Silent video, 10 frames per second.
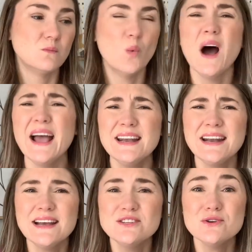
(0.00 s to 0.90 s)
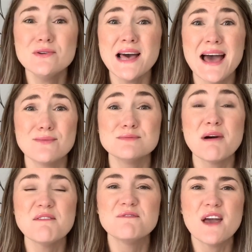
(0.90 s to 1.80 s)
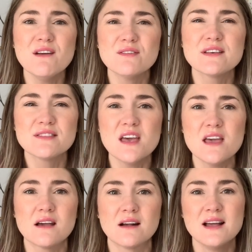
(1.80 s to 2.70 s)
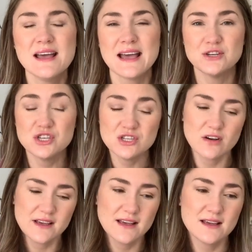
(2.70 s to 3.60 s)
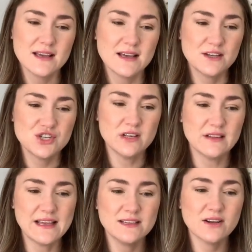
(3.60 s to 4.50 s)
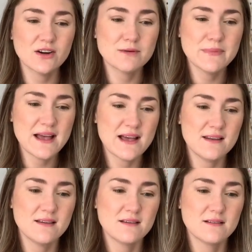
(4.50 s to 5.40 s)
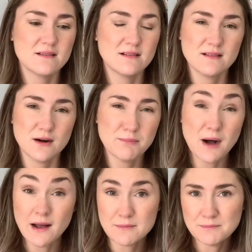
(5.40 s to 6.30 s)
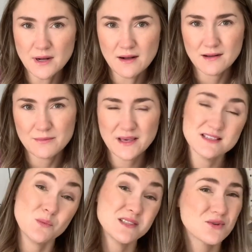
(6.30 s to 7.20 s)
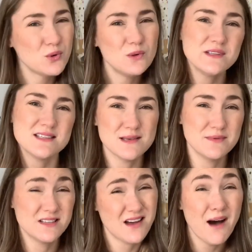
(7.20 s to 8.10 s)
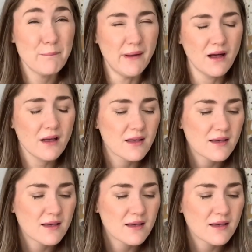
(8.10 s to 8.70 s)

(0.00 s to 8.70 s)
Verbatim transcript: Why did I do that? It was my favorite thing. And she took it and she laid it on her bed, her bottom bunk, because it wasn't cool to sleep in the top bunk.